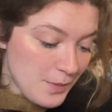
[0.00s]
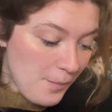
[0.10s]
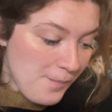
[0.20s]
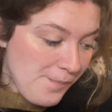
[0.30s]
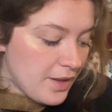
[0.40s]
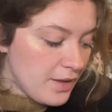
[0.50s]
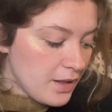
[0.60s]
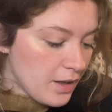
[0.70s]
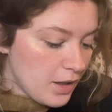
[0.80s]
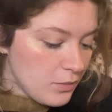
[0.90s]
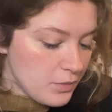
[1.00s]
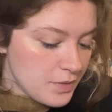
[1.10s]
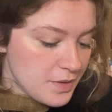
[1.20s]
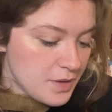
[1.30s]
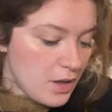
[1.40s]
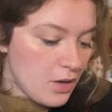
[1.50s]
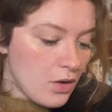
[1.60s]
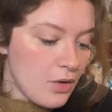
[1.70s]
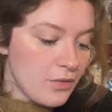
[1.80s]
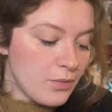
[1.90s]
one, I think I will start
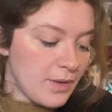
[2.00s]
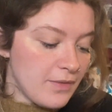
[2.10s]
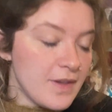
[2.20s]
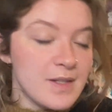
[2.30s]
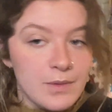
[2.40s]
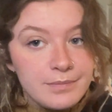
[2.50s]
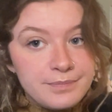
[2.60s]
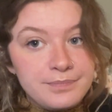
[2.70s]
off with this one.